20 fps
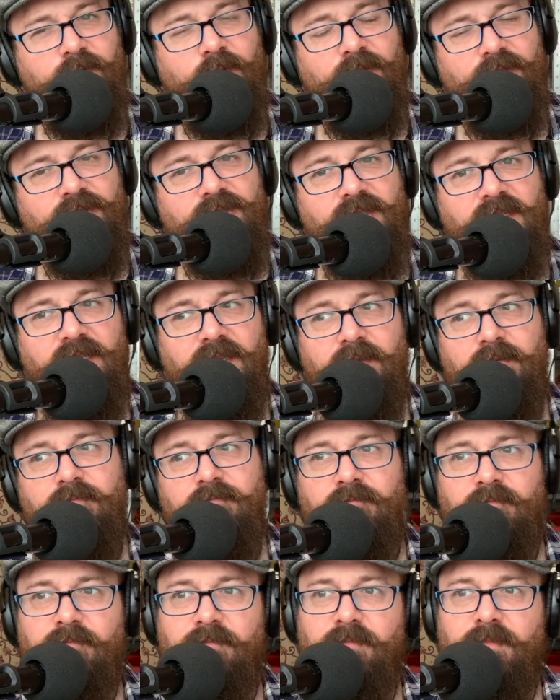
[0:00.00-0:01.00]
watching
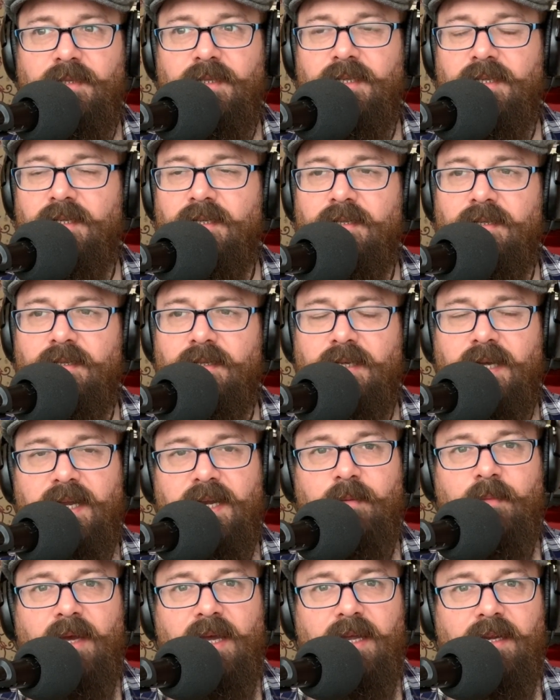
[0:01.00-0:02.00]

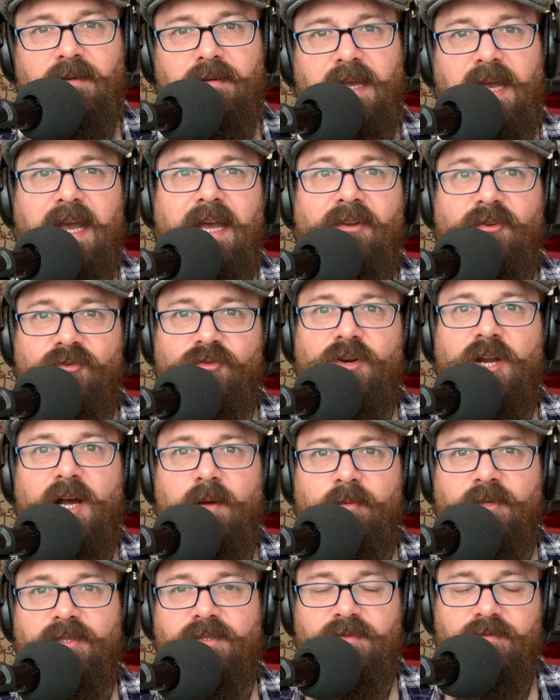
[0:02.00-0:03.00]
anime and
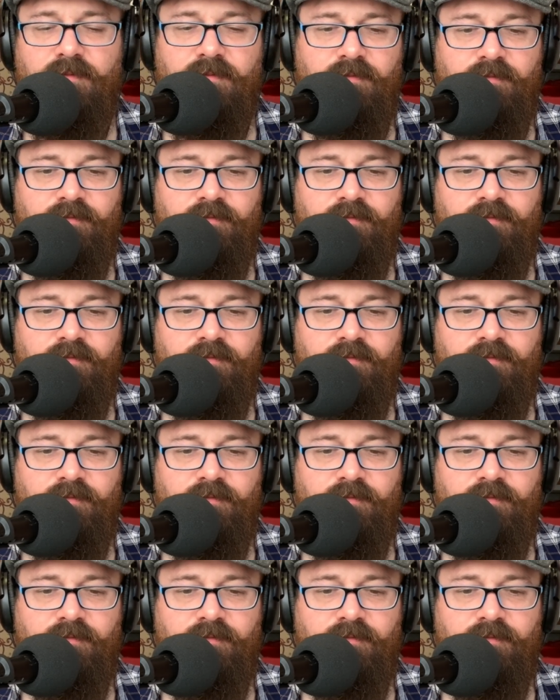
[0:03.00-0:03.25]
dramas,